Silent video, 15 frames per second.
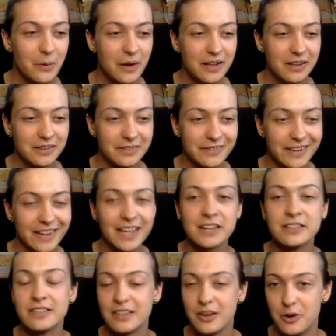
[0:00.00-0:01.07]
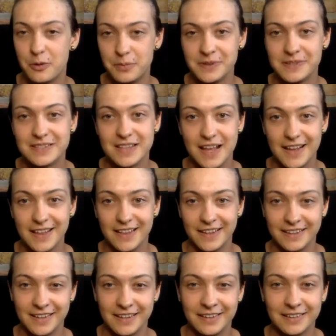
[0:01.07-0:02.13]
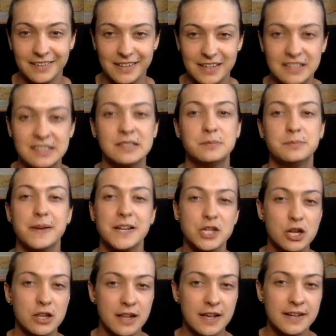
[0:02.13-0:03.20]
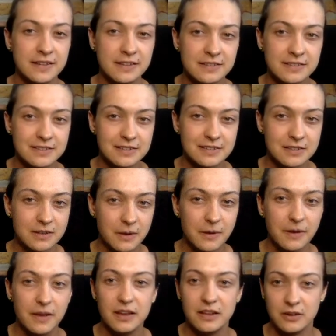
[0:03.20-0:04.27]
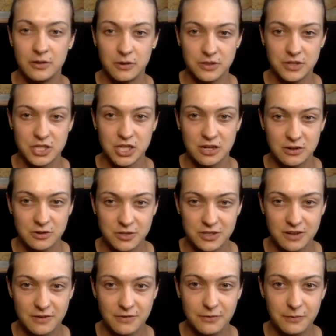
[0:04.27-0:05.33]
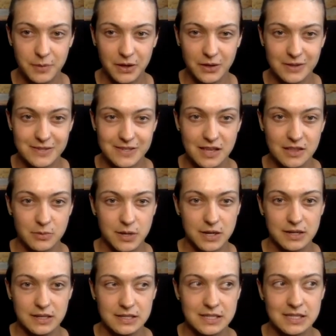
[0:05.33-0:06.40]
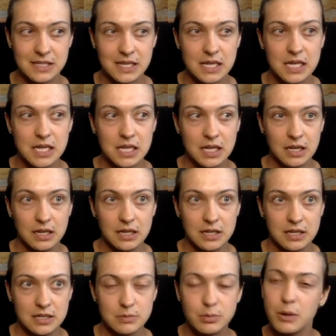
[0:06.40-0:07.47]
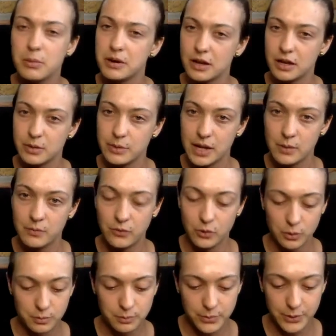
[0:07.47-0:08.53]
Well, get a therapist that like is specialized in all the gender stuff, because otherwise it's probably not going to be helpful.